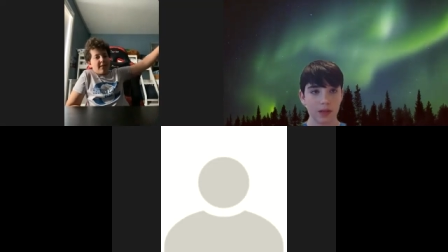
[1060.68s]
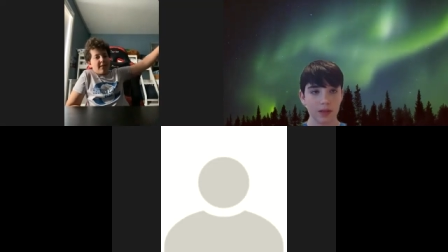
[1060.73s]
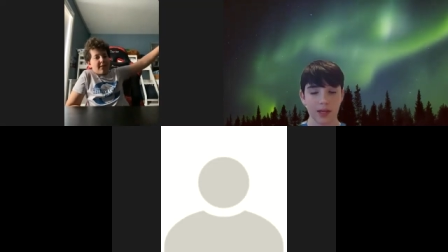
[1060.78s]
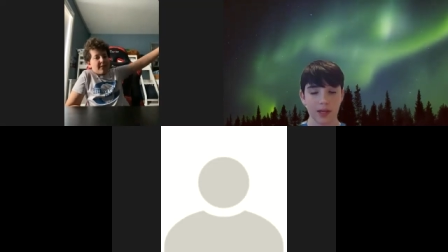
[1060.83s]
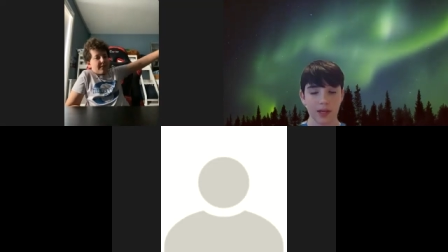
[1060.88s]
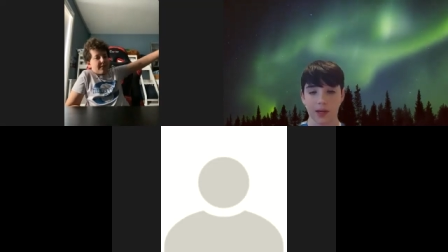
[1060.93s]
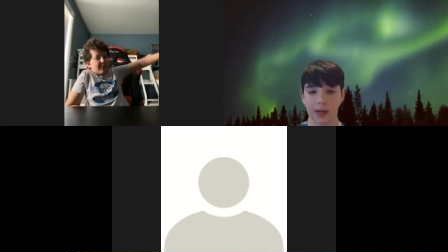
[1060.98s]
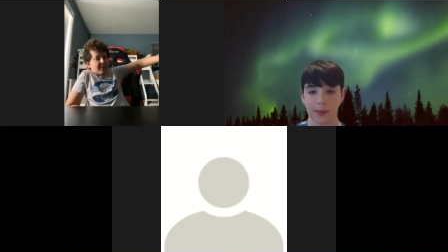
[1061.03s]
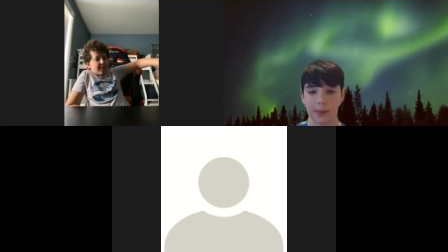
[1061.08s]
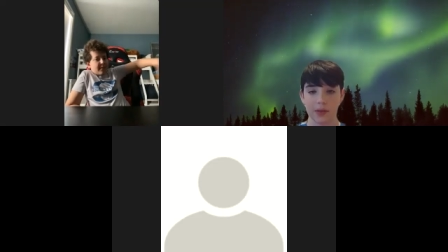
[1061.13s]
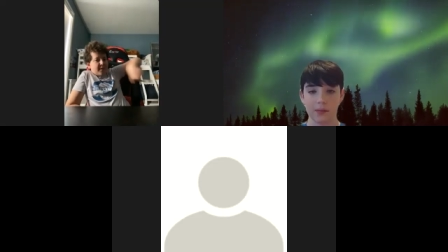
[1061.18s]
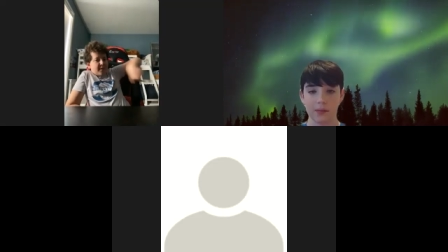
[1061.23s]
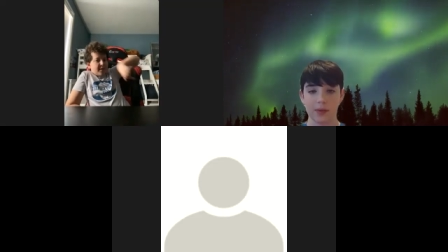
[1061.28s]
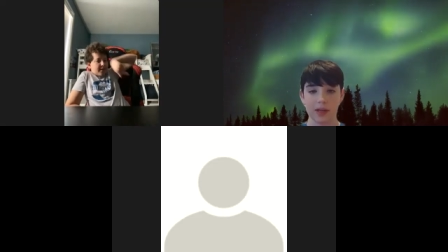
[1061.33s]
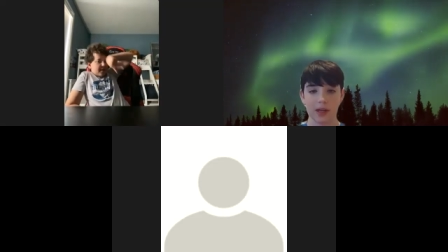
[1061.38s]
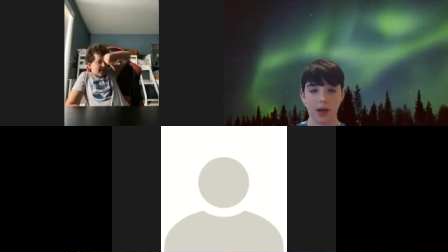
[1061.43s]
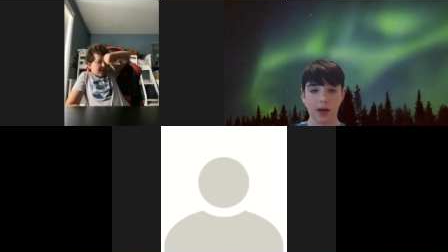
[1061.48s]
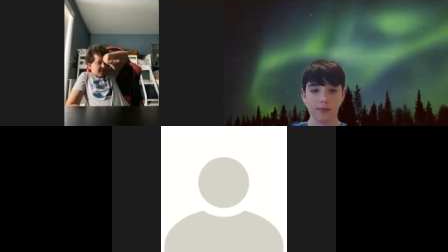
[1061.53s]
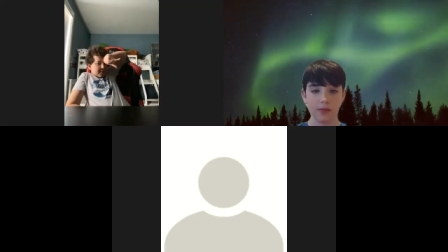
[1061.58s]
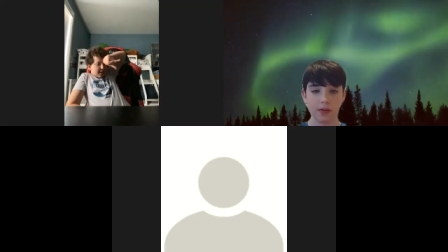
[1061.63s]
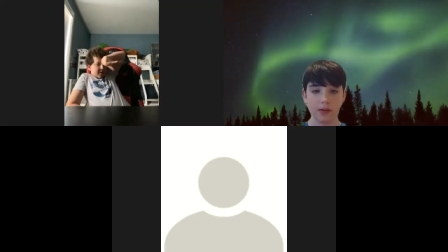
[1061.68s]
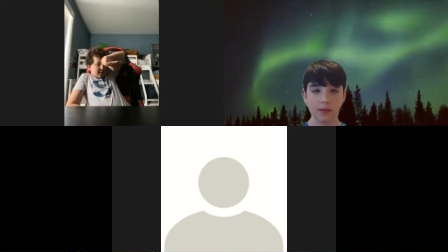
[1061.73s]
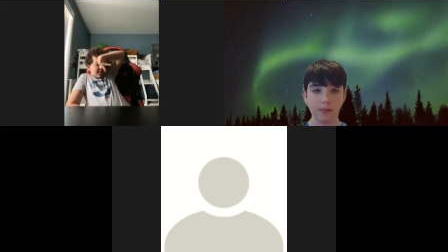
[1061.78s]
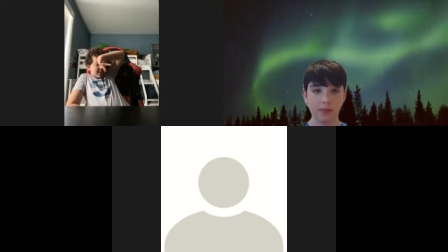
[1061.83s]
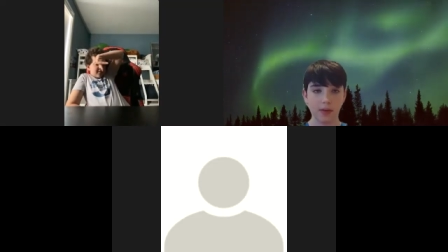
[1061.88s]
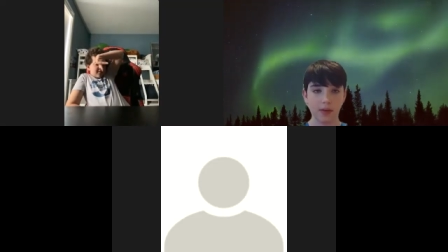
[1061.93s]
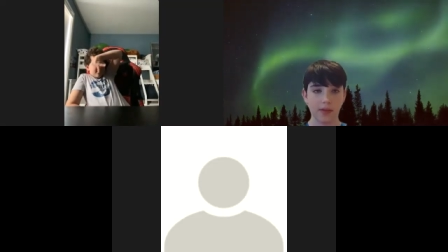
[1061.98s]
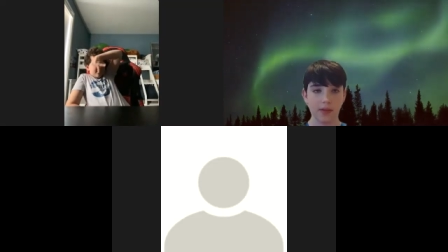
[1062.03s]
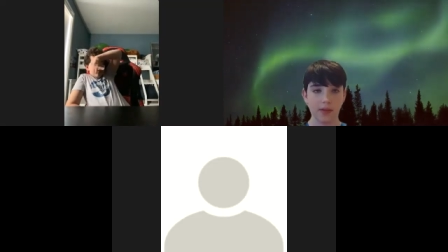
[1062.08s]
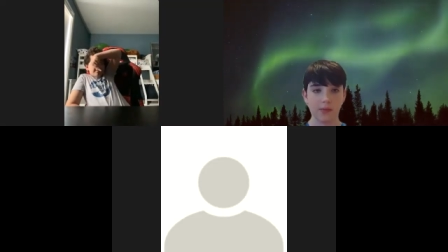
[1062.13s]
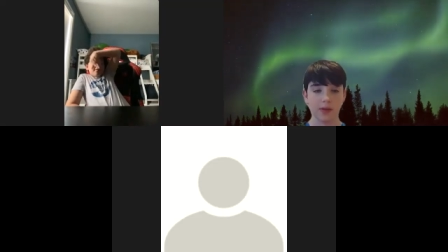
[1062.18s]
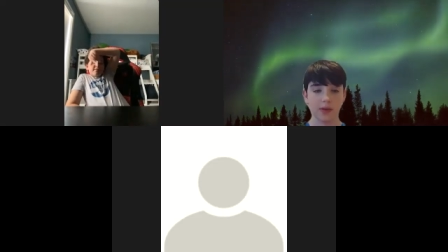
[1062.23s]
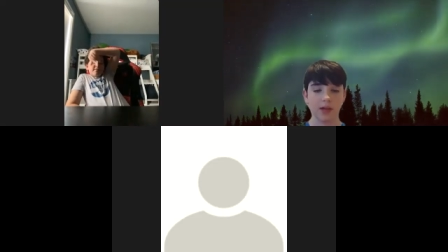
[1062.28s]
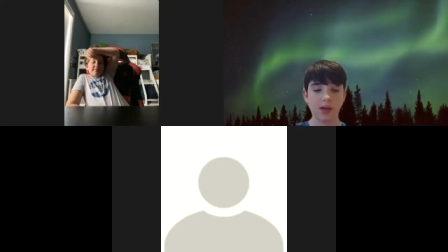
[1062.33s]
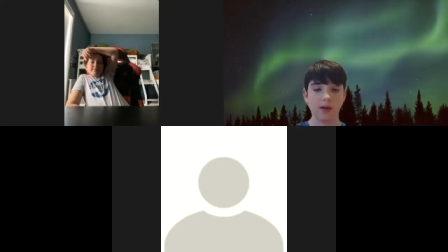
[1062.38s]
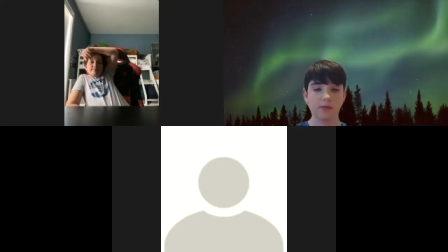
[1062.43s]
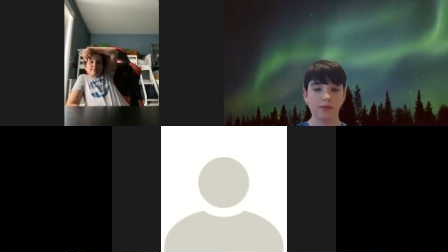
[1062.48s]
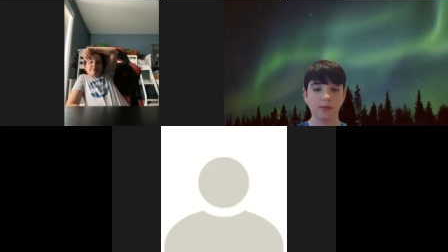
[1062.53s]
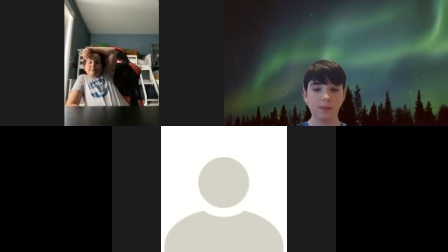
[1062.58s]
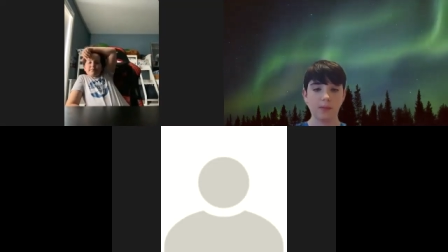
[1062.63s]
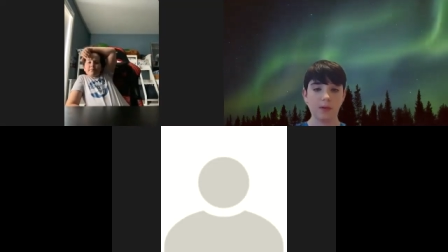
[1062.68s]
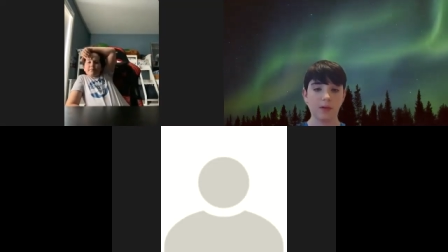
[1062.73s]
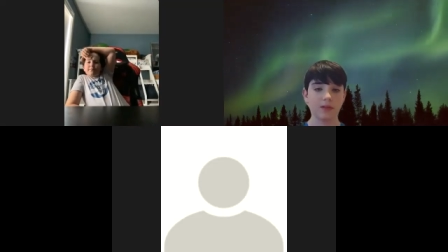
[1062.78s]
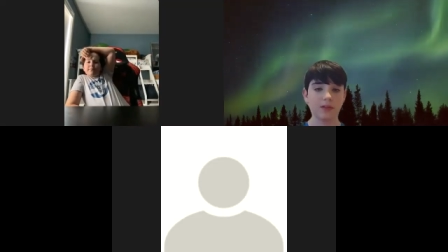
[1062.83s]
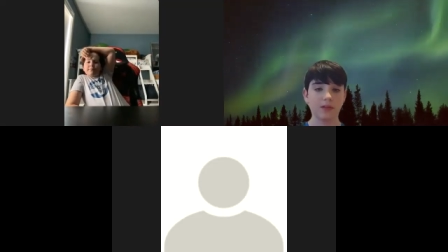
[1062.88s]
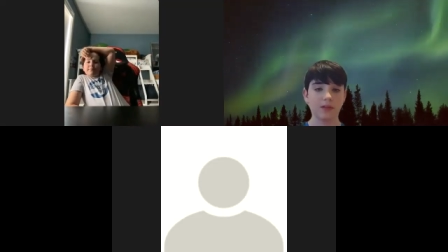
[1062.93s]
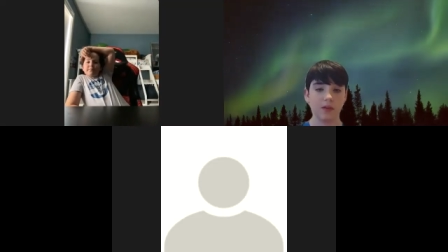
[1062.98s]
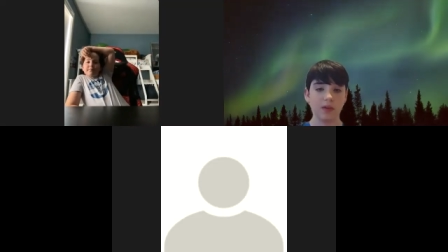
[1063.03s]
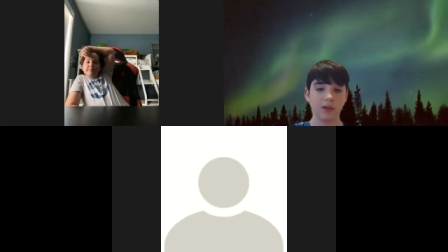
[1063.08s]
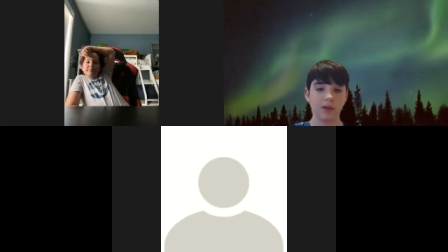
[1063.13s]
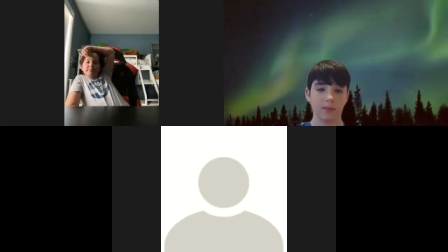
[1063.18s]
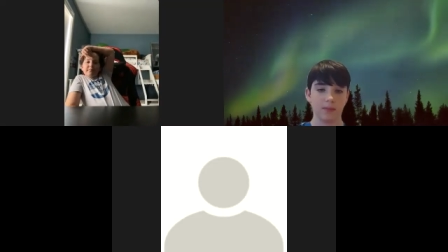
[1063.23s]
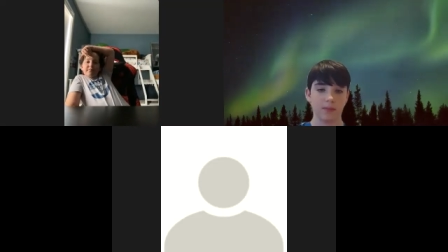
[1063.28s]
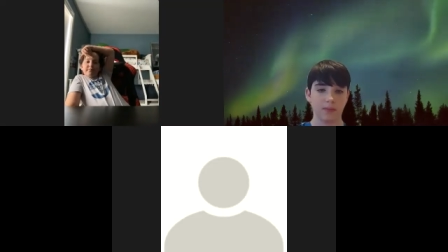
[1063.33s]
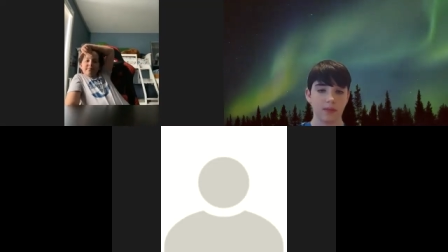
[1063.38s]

Yeah, I mean, we covered, I think we covered most of it.